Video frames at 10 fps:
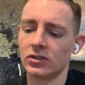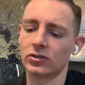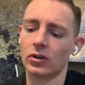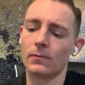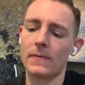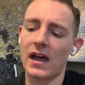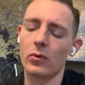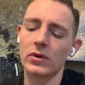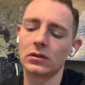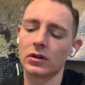So
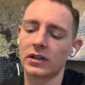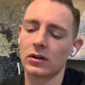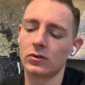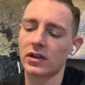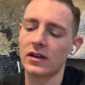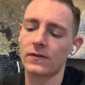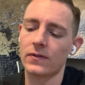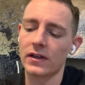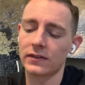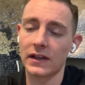now we look at, okay, if
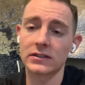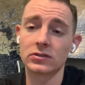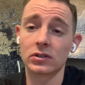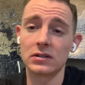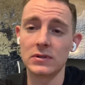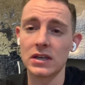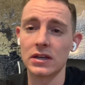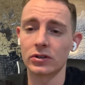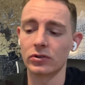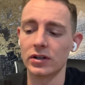that's all going to be
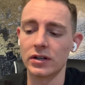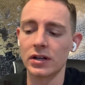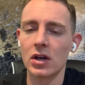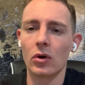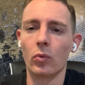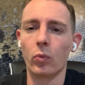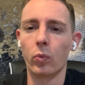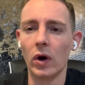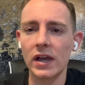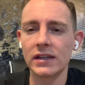integrated,
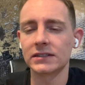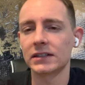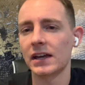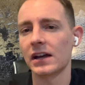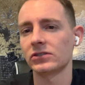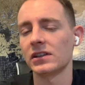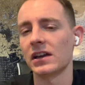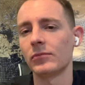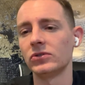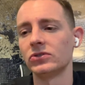what is going to actually
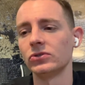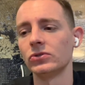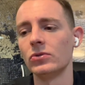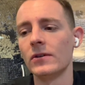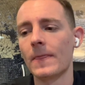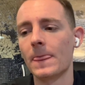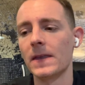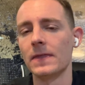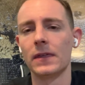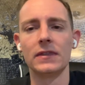happen to
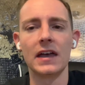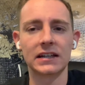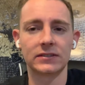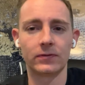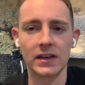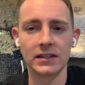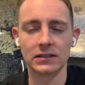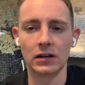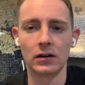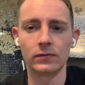the next phase
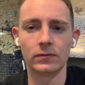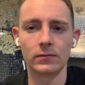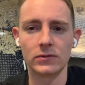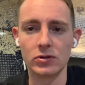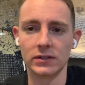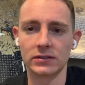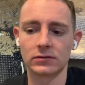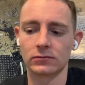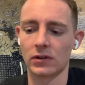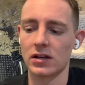of
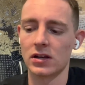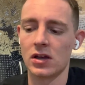humans, right?